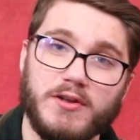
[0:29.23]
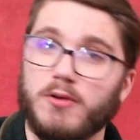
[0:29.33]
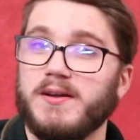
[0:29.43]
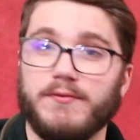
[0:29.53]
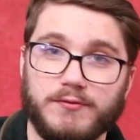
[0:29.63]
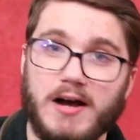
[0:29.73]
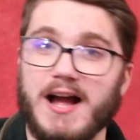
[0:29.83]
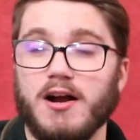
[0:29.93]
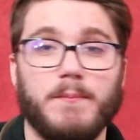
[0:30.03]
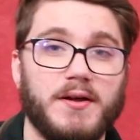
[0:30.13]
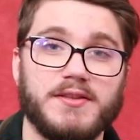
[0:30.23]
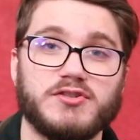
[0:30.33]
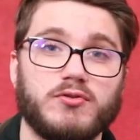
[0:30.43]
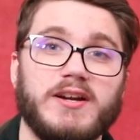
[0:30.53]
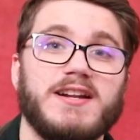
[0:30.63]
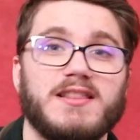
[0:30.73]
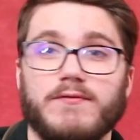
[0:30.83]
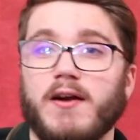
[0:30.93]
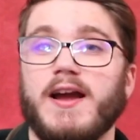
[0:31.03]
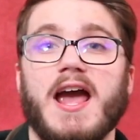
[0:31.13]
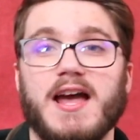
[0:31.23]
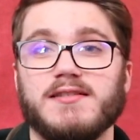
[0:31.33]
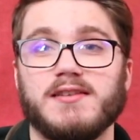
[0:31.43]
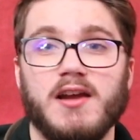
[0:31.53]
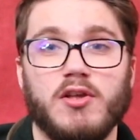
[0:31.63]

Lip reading: There will be a flag up on the screen at the very end.